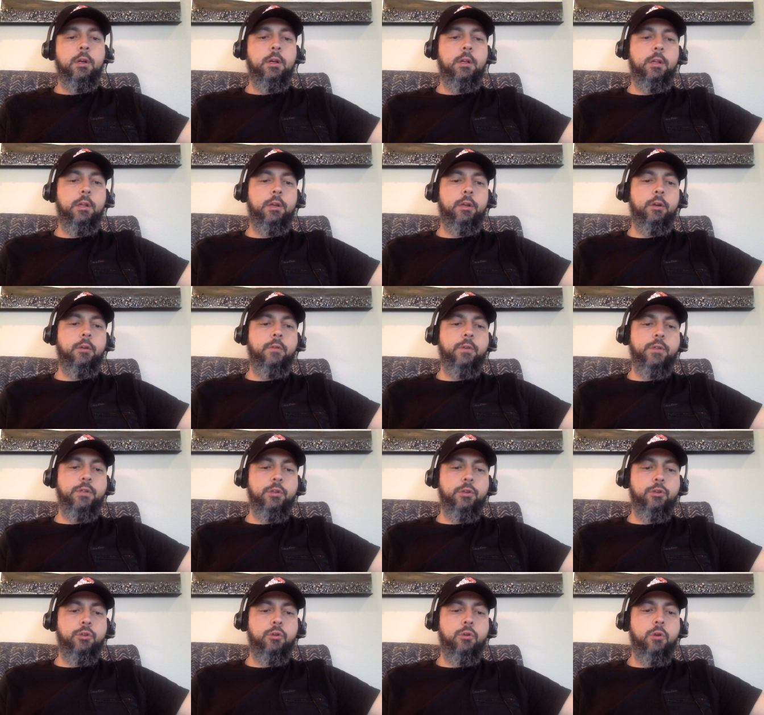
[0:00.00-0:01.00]
clinical
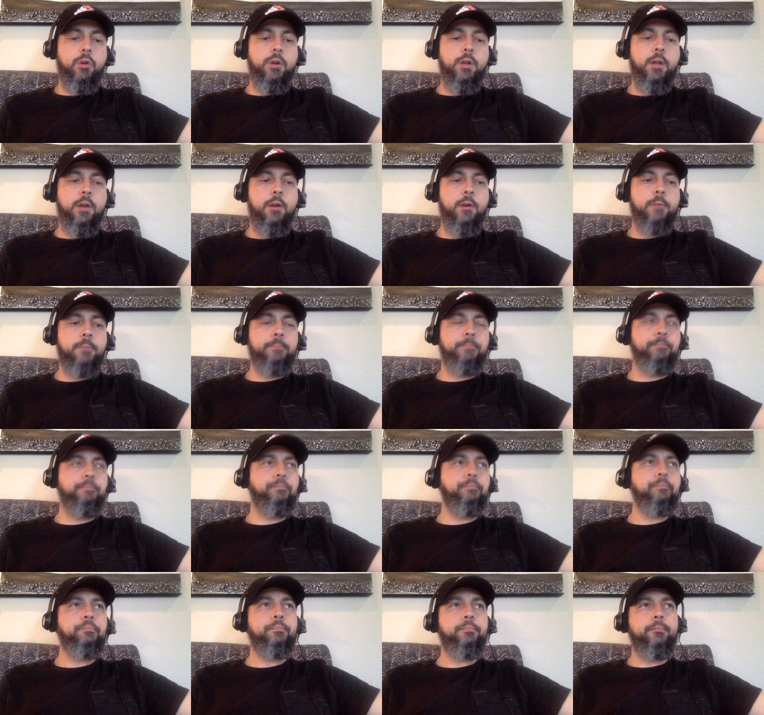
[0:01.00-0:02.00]
research coordinator?
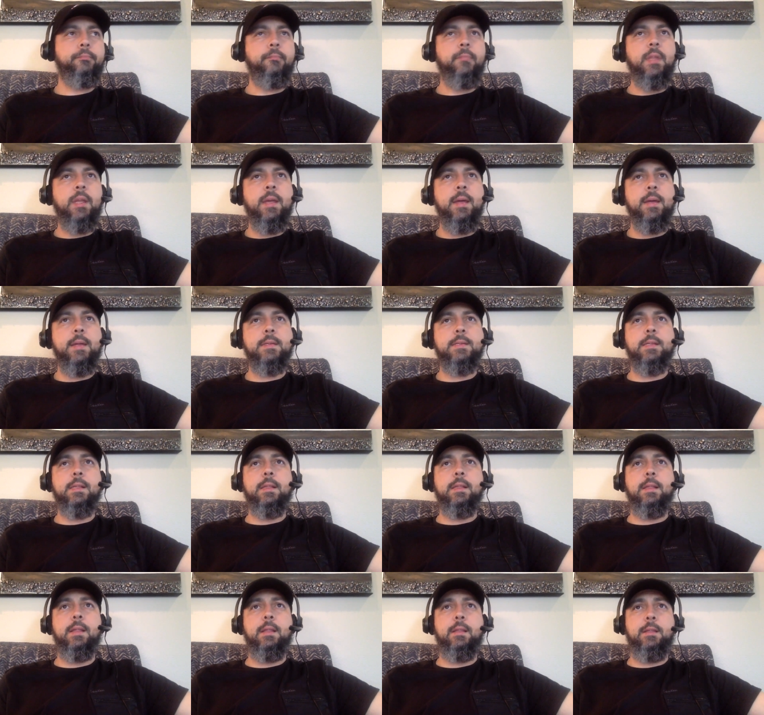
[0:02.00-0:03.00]
It's
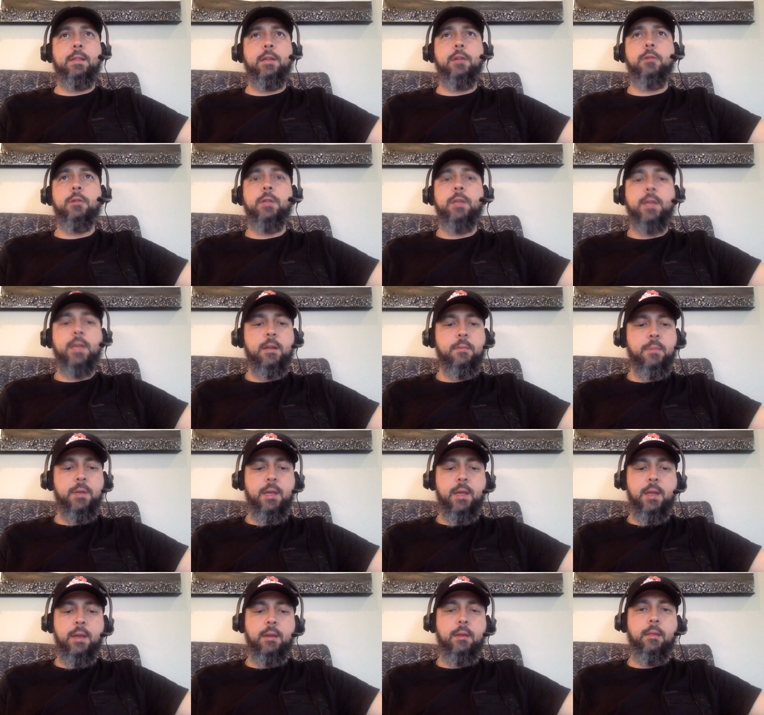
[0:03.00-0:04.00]
literally can
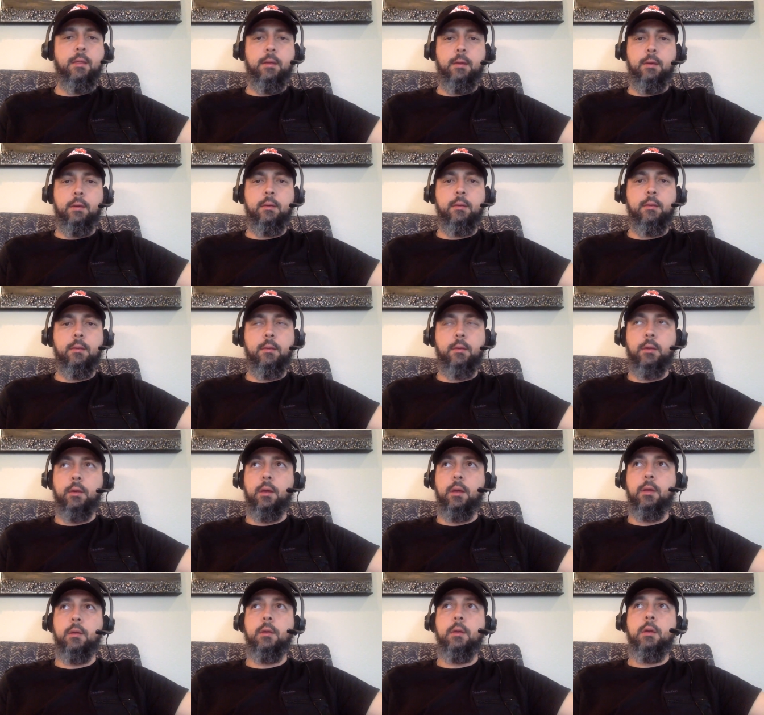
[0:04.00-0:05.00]
be anything.
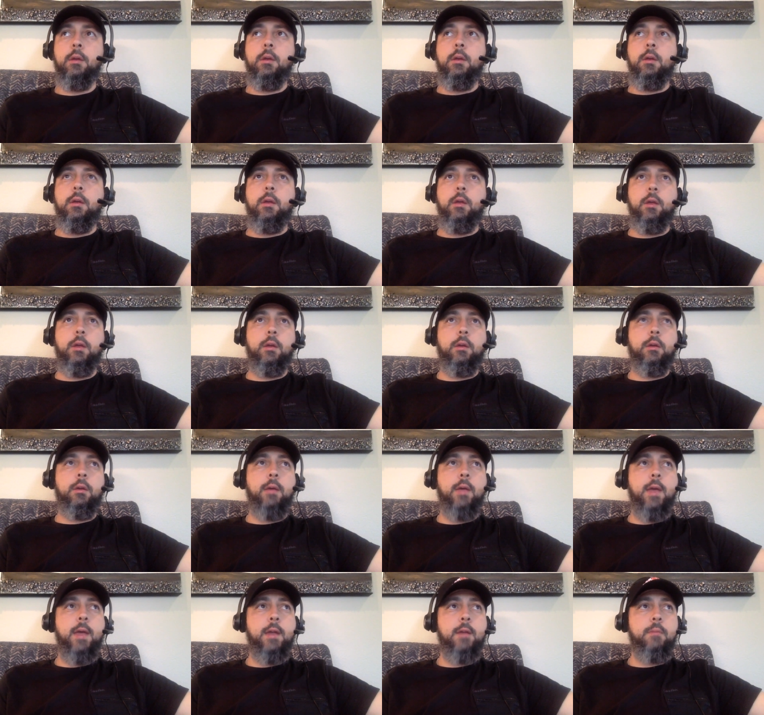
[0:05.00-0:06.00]
Okay, it
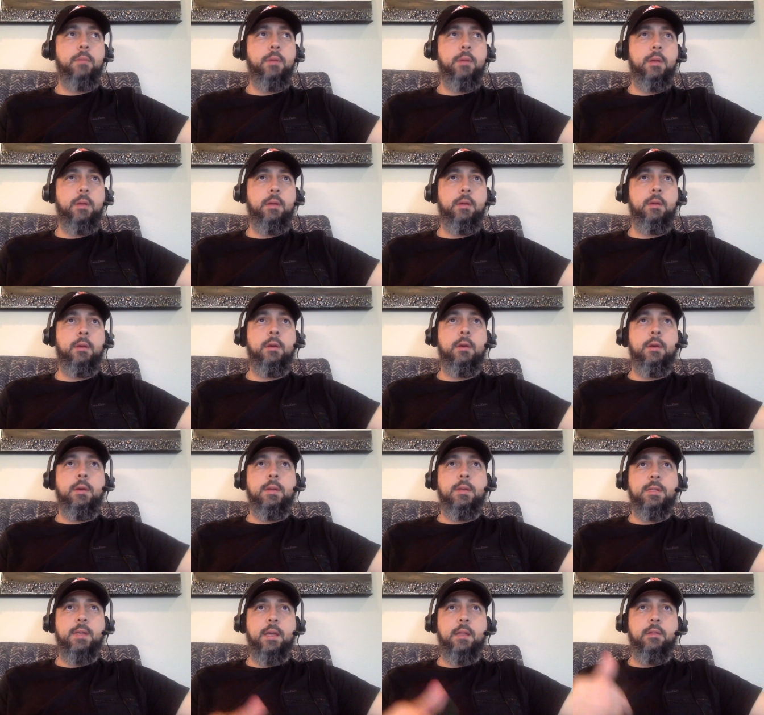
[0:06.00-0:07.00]
can be
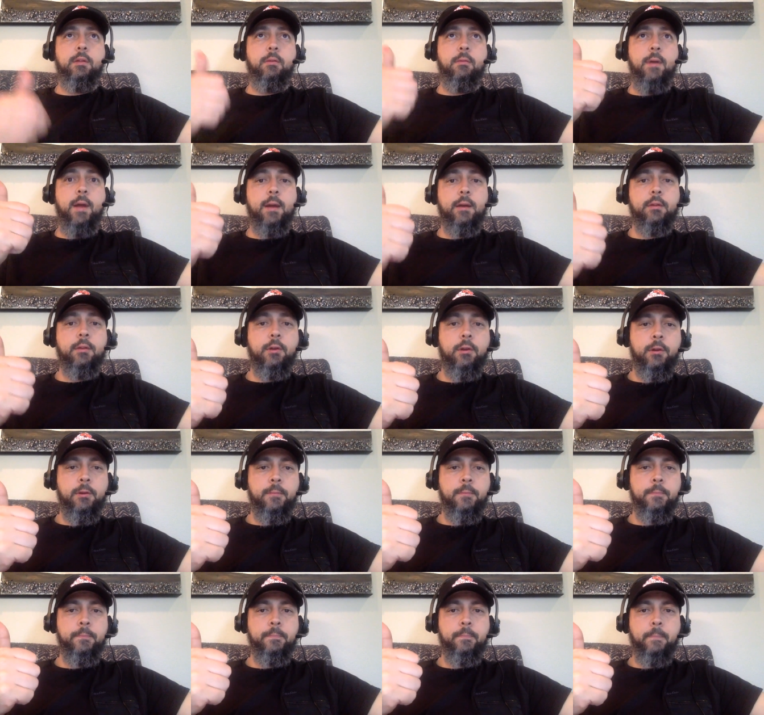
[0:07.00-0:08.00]
site director,
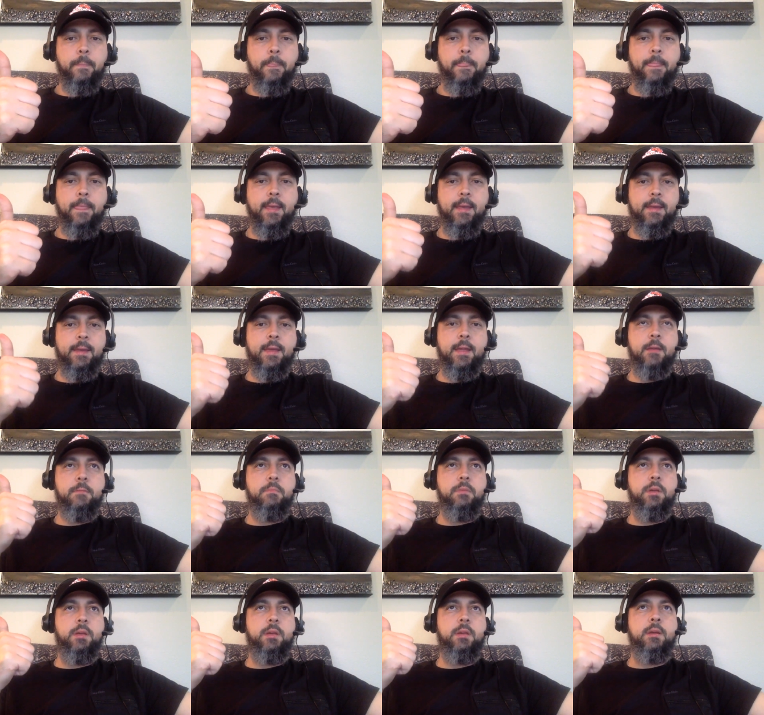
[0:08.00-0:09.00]
it can
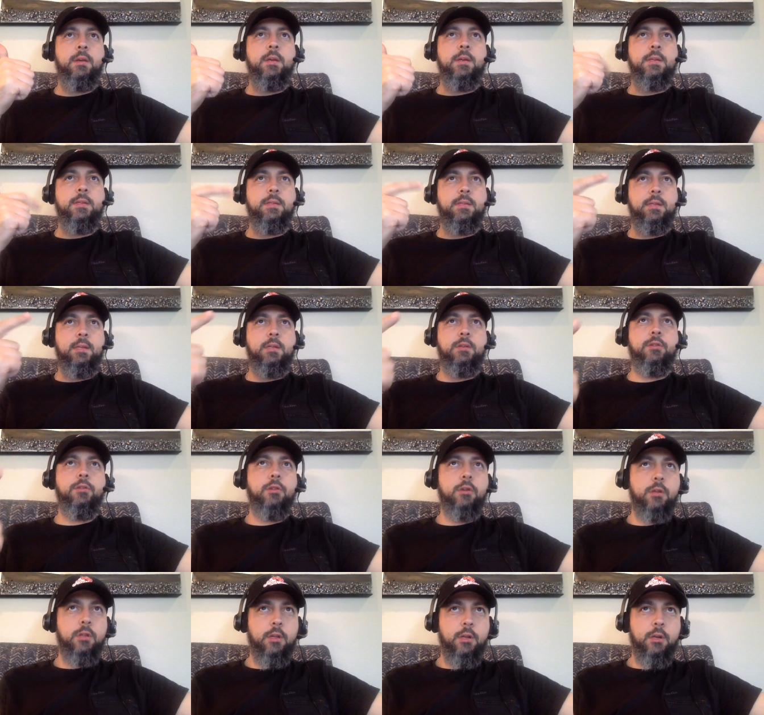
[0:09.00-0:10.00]
be
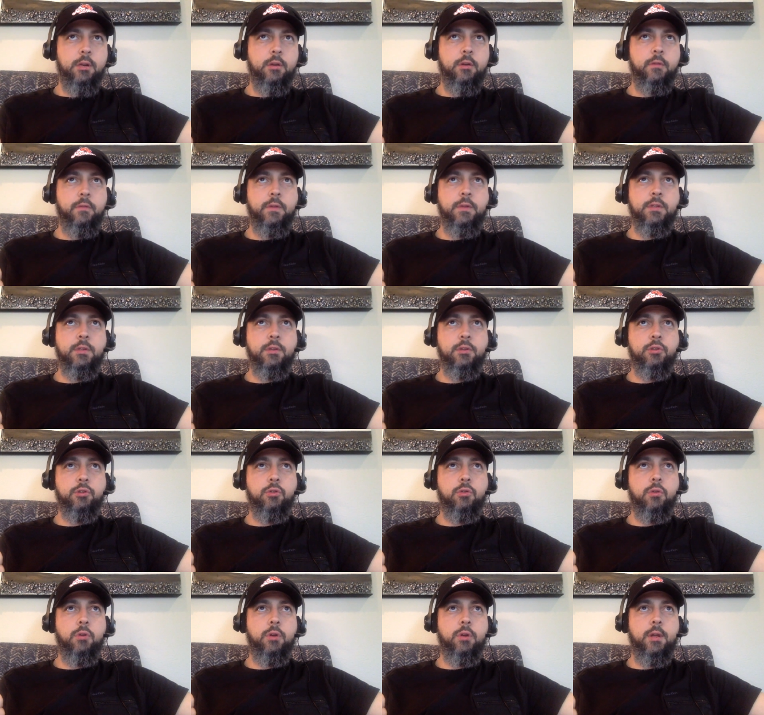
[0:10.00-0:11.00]
senior clinical research
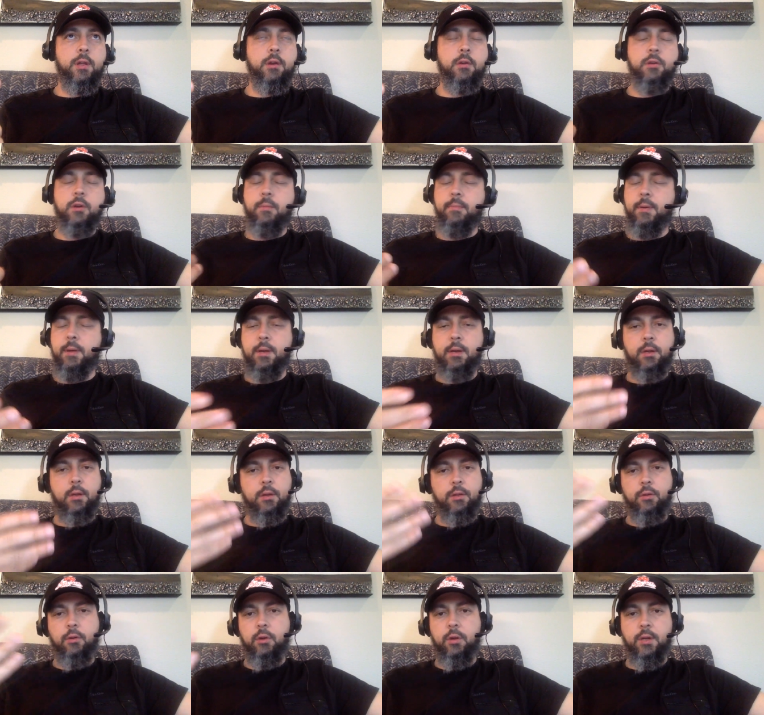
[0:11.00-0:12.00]
coordinator depending
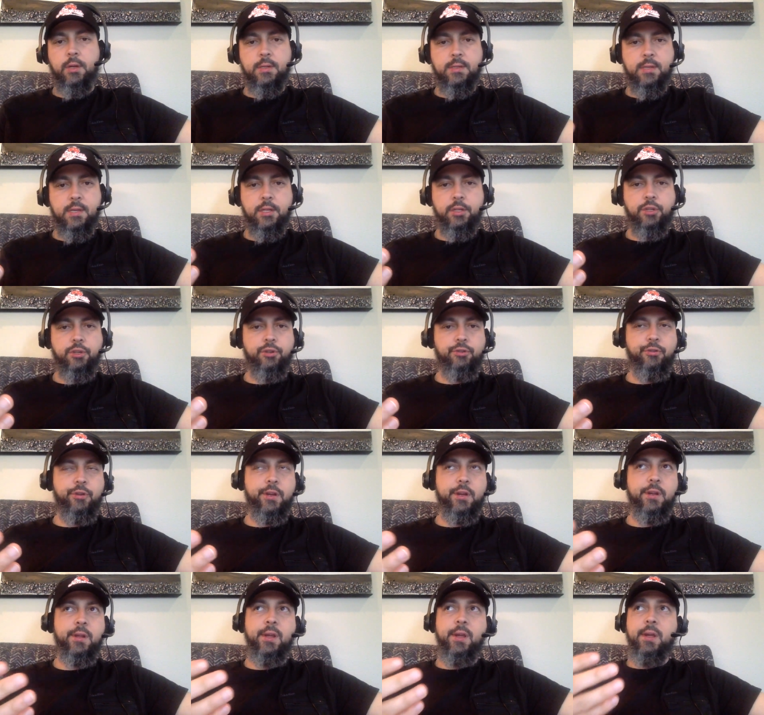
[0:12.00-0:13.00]
on the organization
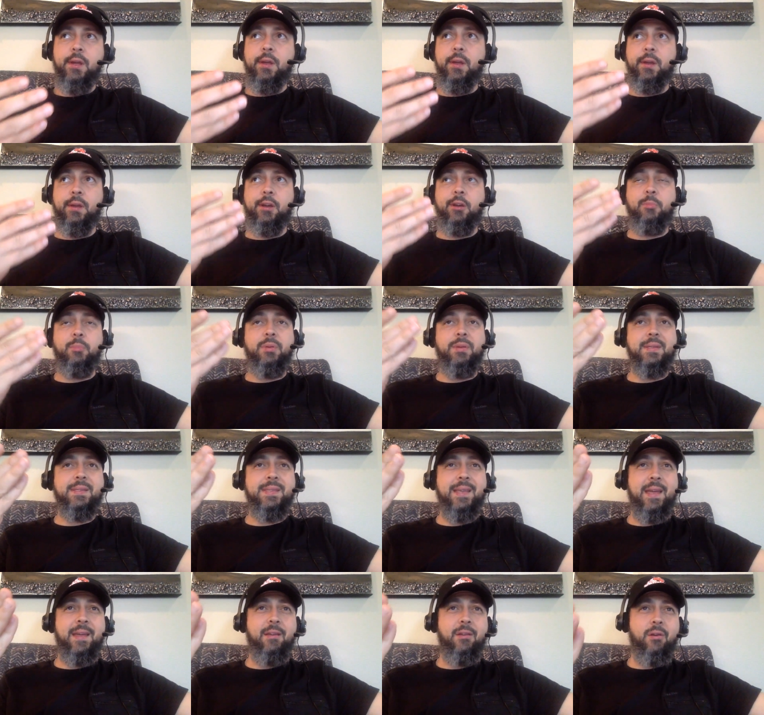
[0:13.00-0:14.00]
you're in, it could be
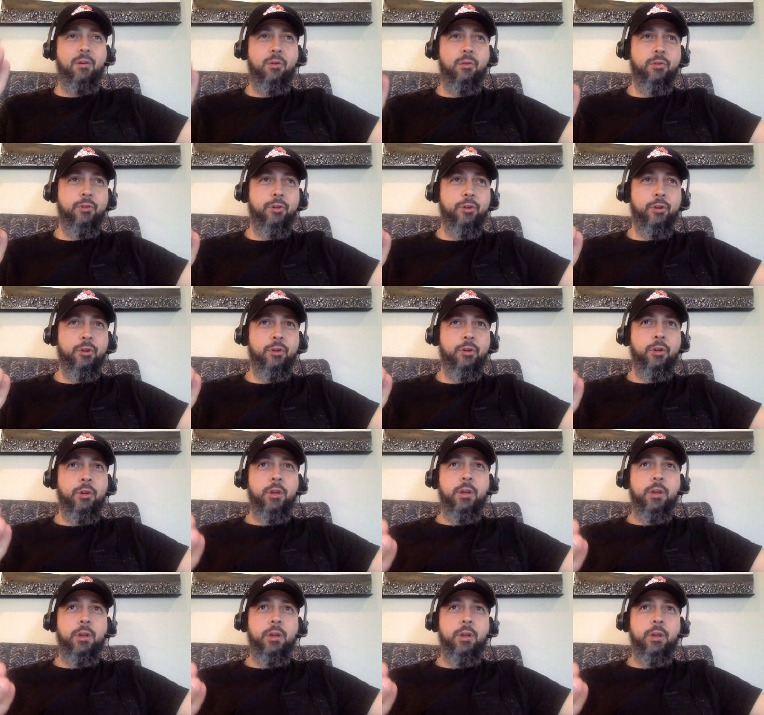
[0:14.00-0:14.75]
site owner,